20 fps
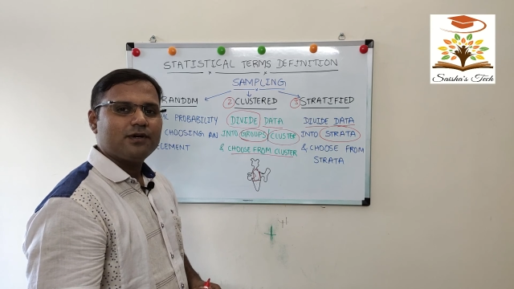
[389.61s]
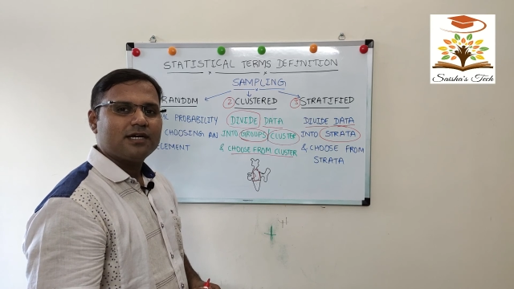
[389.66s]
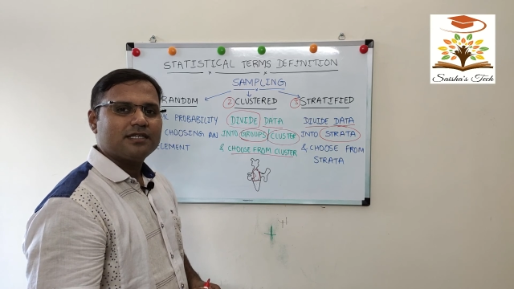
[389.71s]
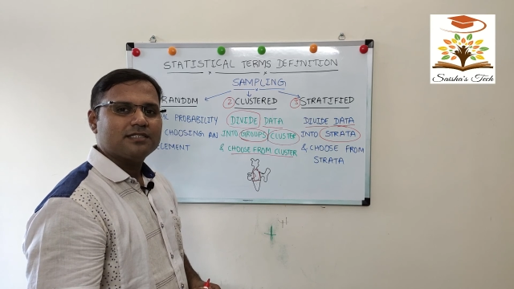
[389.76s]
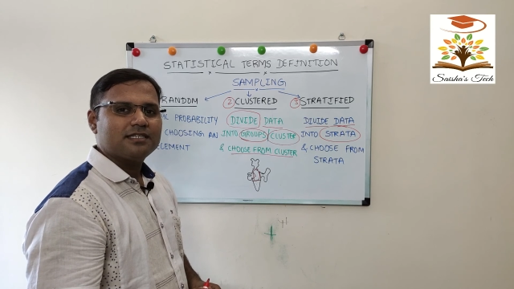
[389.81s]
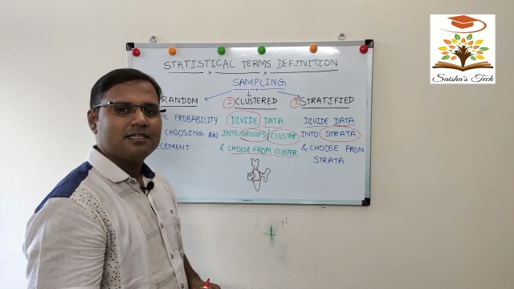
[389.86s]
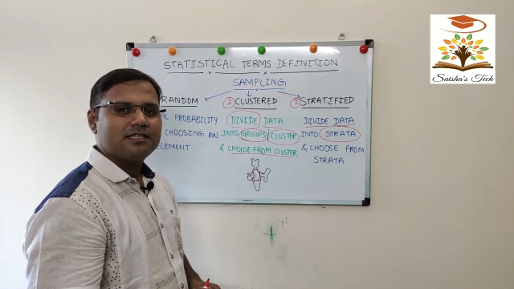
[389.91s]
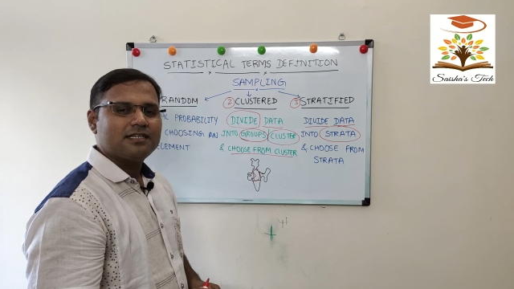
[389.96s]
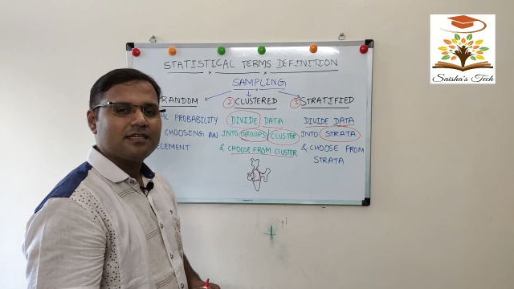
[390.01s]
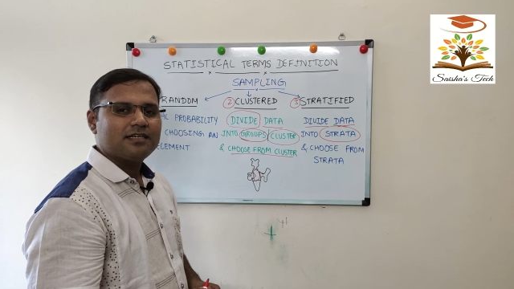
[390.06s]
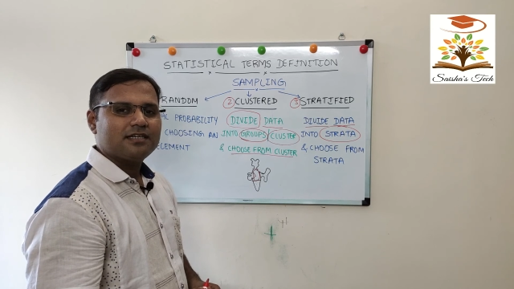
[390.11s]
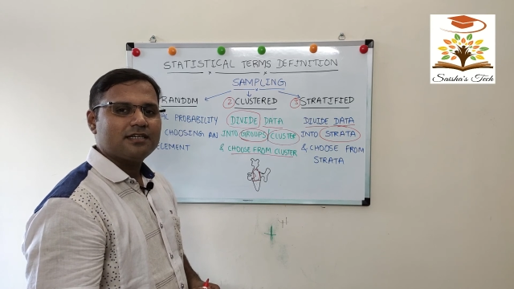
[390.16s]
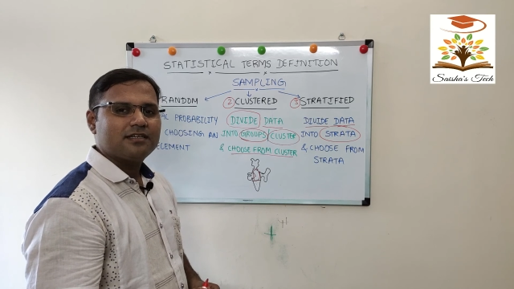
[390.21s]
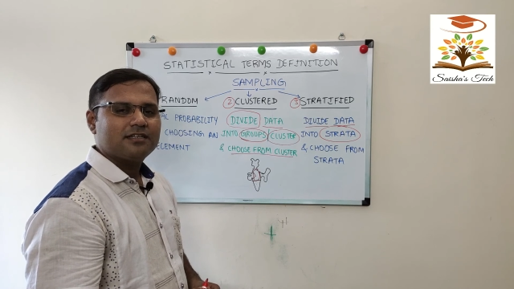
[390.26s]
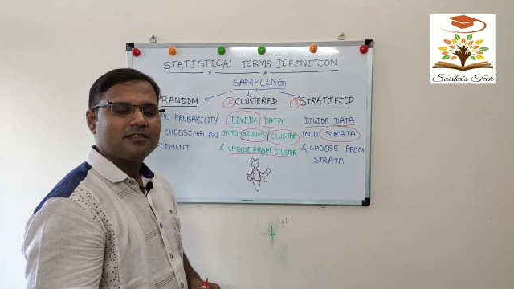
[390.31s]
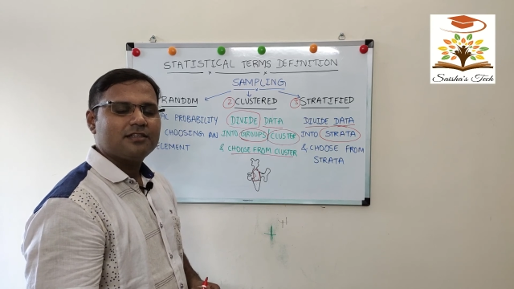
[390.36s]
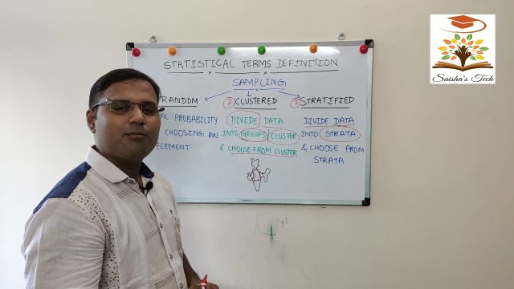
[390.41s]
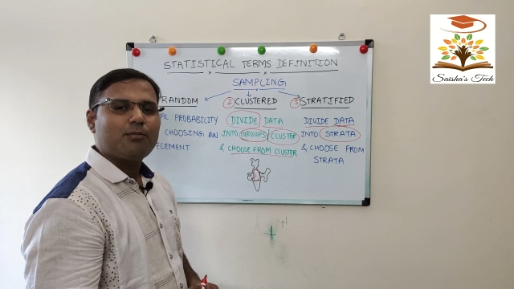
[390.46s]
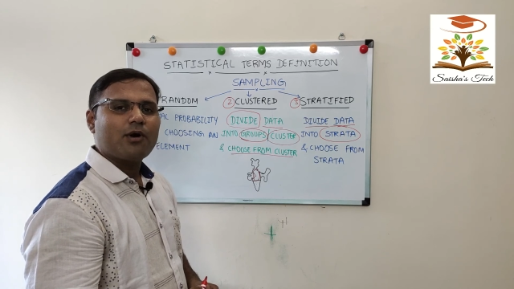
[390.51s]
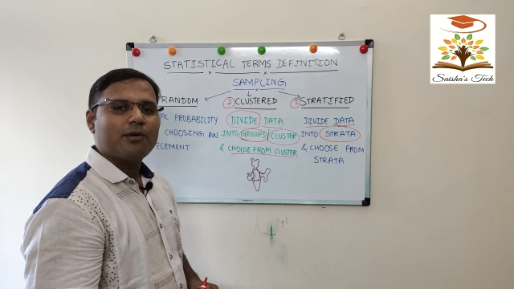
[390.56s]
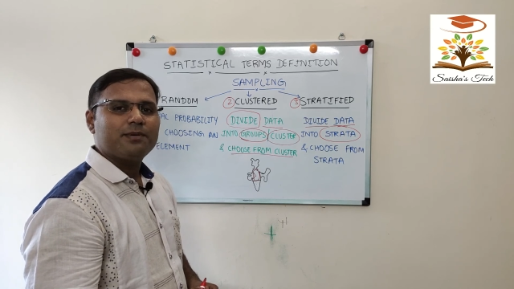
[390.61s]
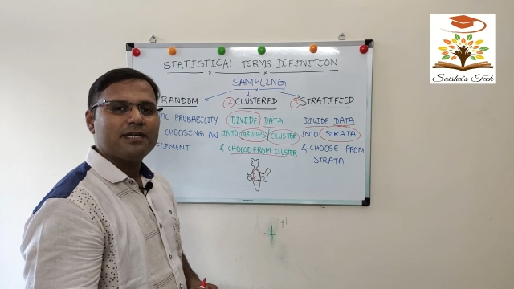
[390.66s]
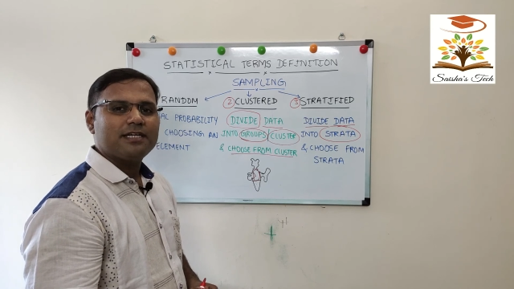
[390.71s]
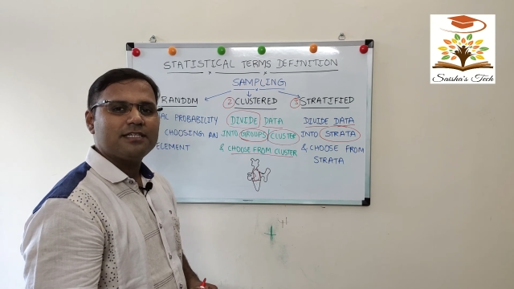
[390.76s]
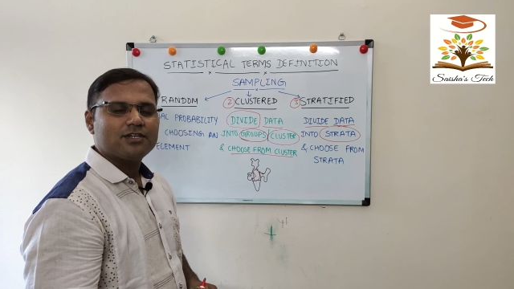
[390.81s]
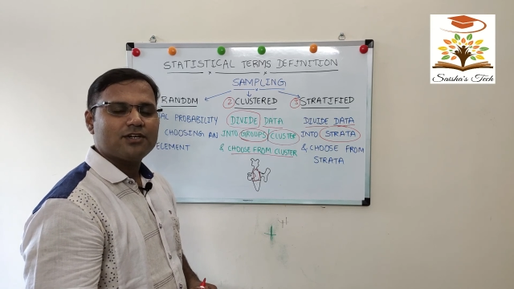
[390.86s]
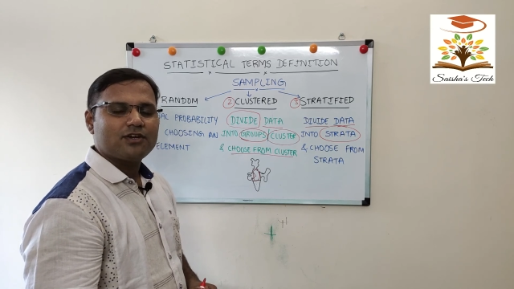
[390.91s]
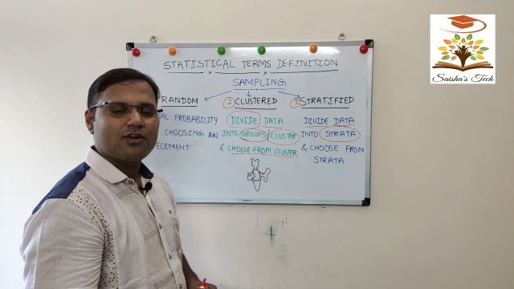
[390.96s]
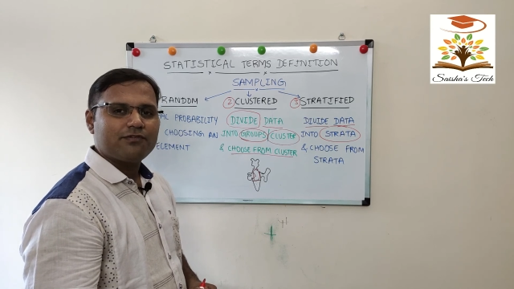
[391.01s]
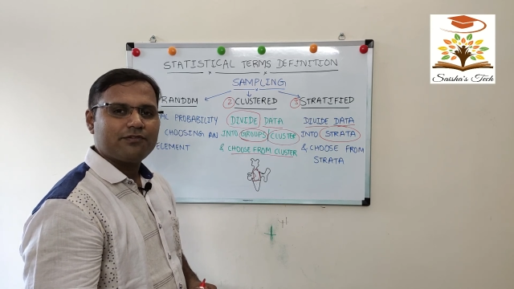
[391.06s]
consider the
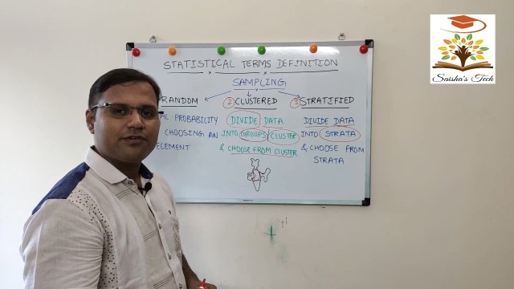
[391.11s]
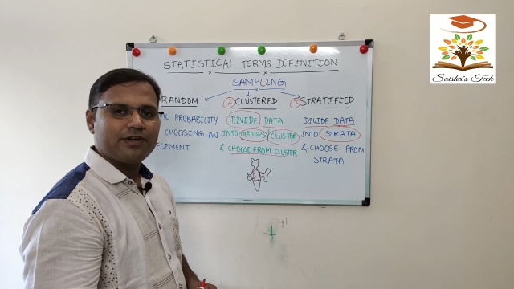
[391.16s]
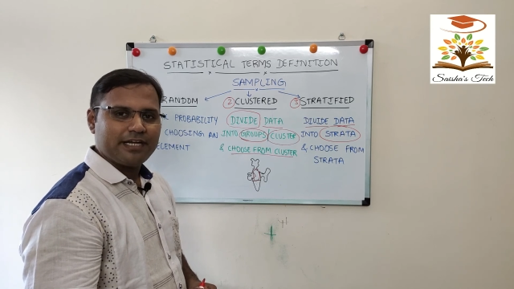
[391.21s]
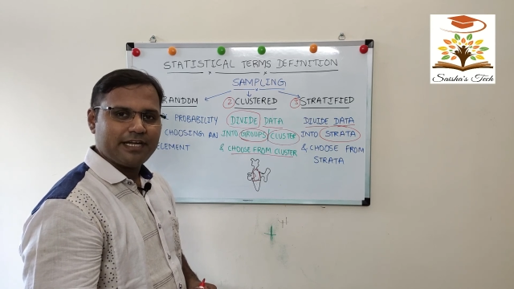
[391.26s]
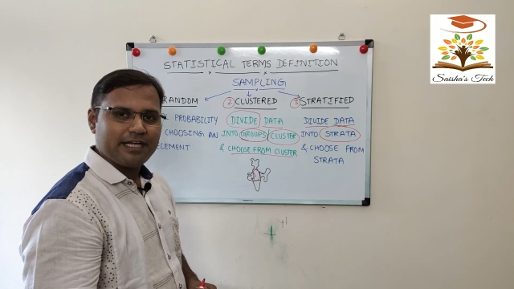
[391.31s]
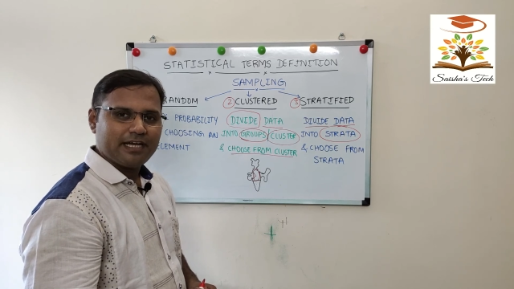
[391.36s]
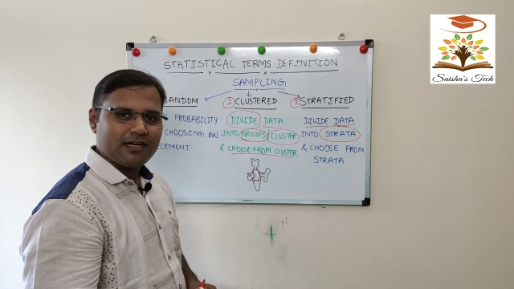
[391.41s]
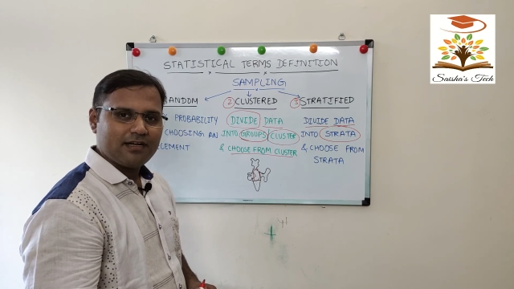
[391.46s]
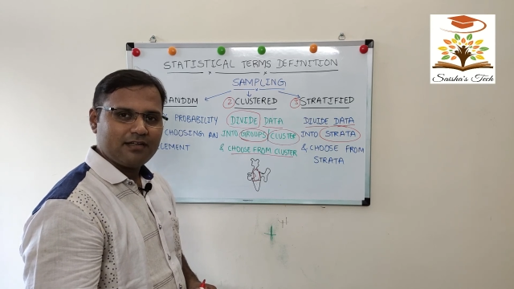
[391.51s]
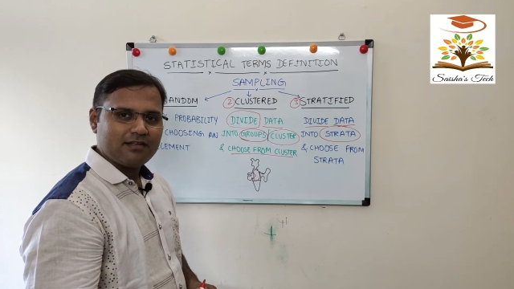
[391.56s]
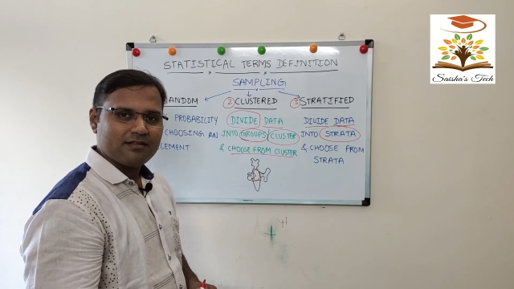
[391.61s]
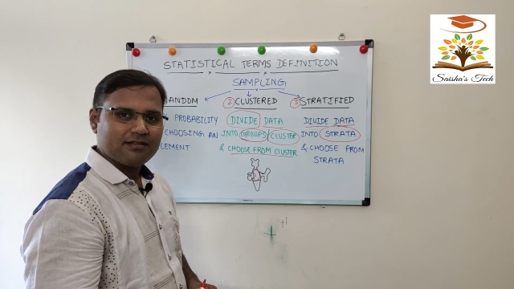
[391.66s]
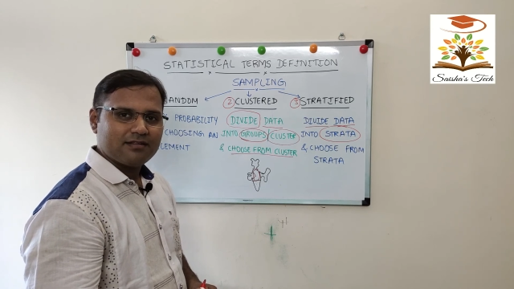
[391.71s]
population of India